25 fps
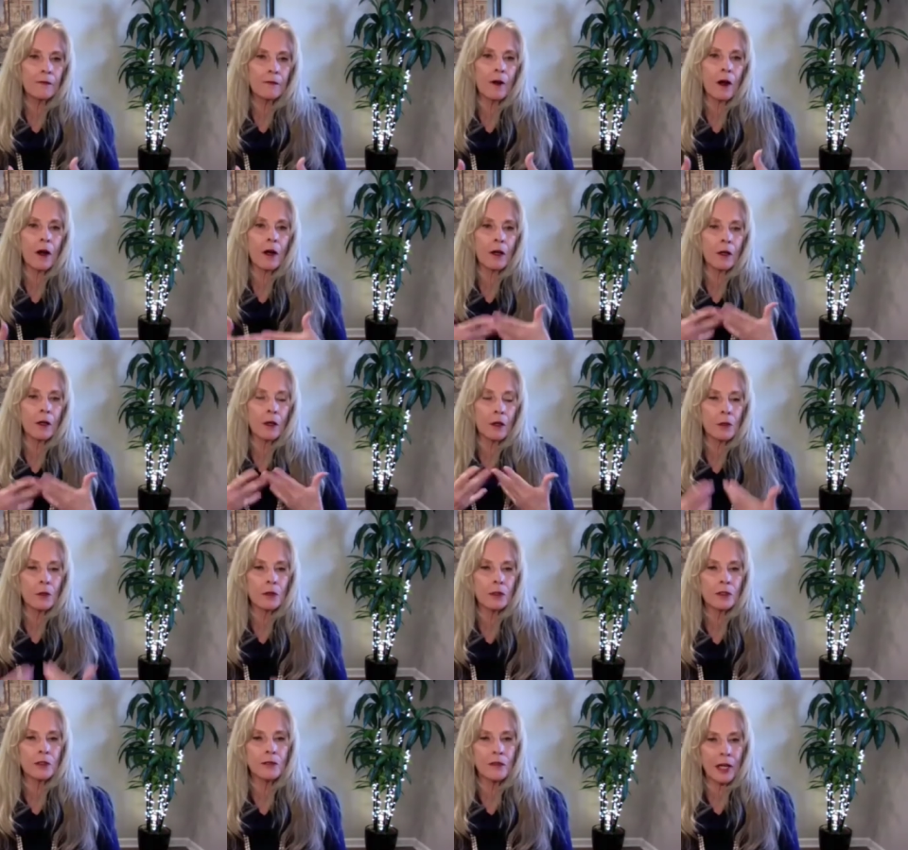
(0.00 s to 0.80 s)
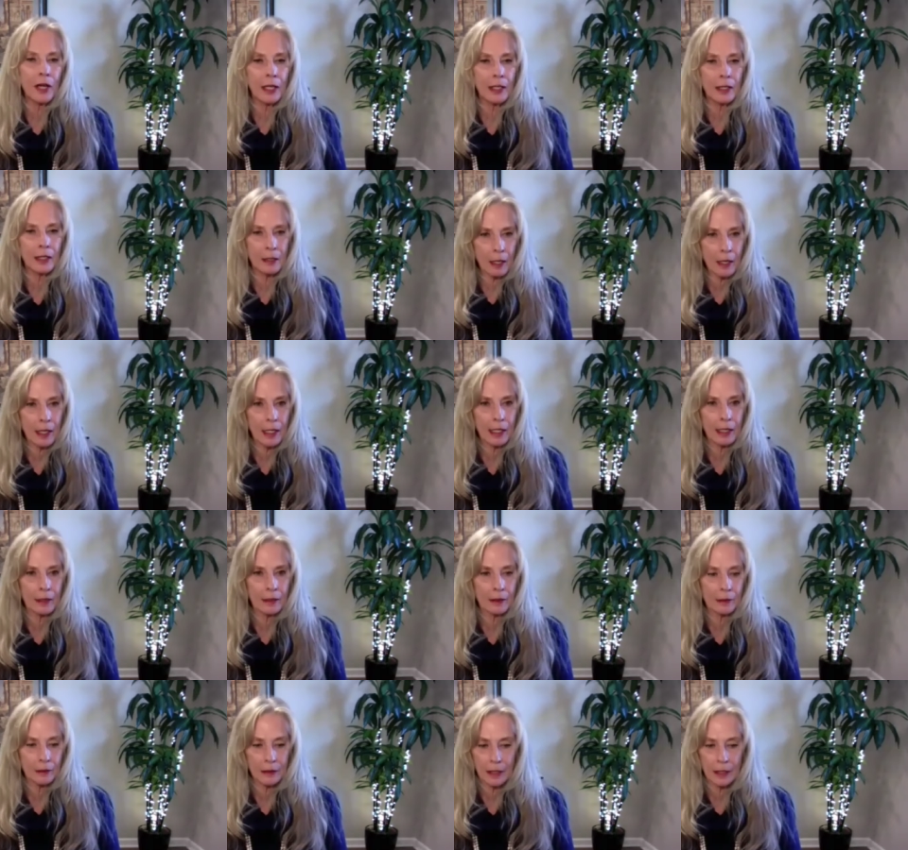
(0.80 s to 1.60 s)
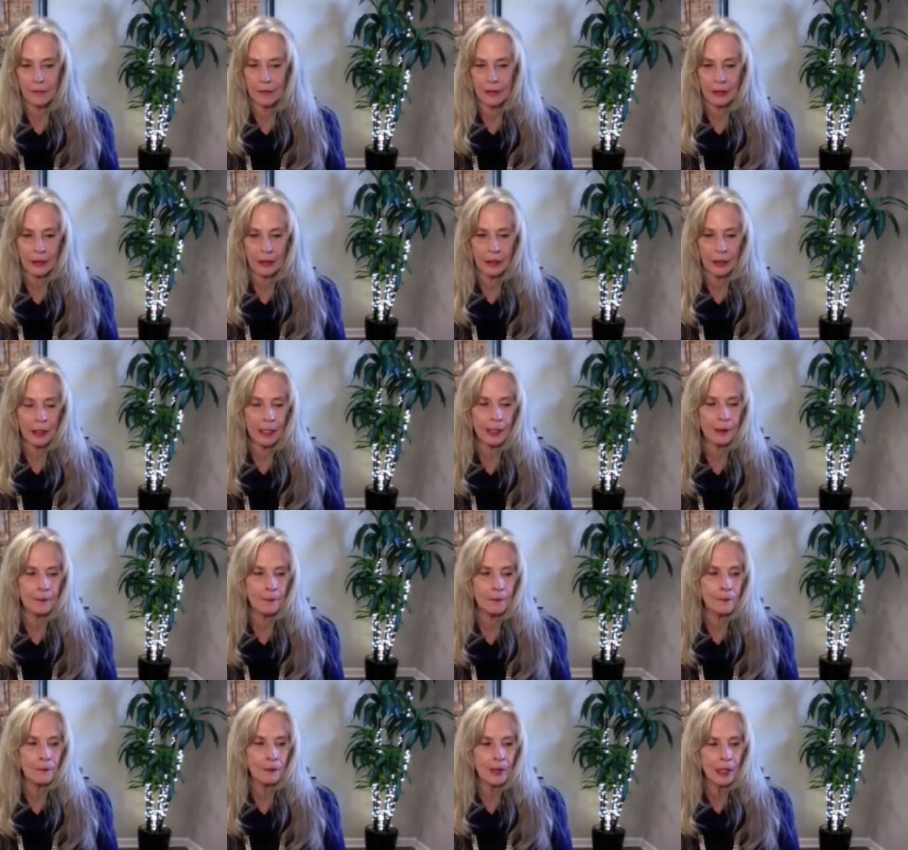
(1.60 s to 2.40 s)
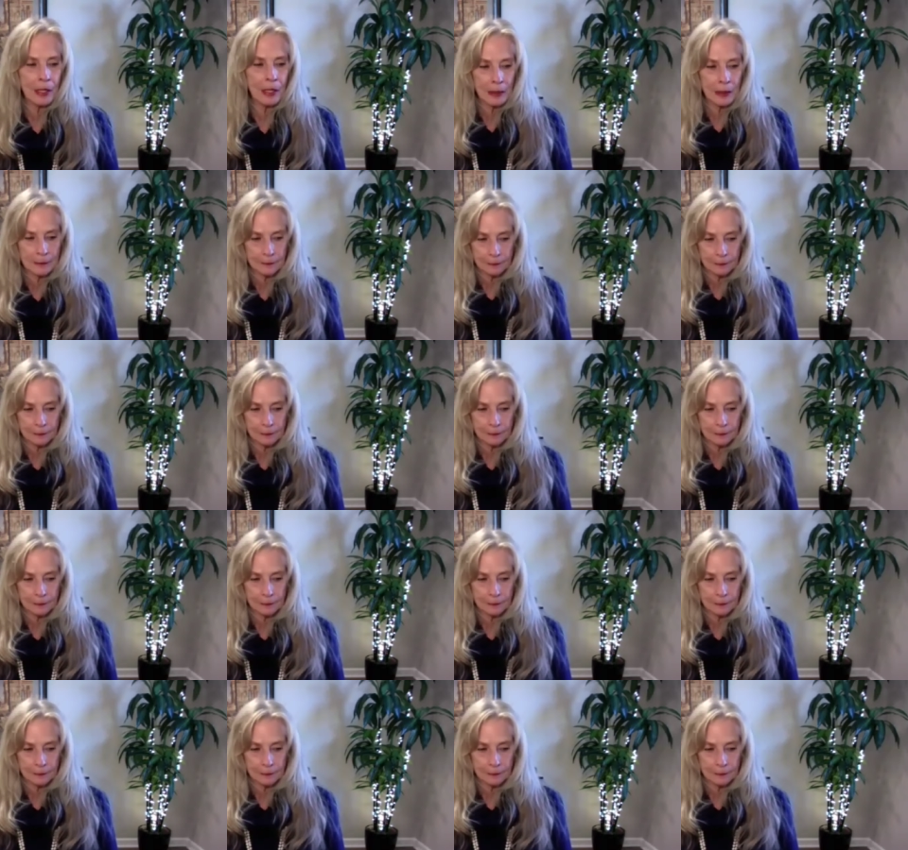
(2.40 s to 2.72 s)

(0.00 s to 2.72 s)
our own divine light, love and light.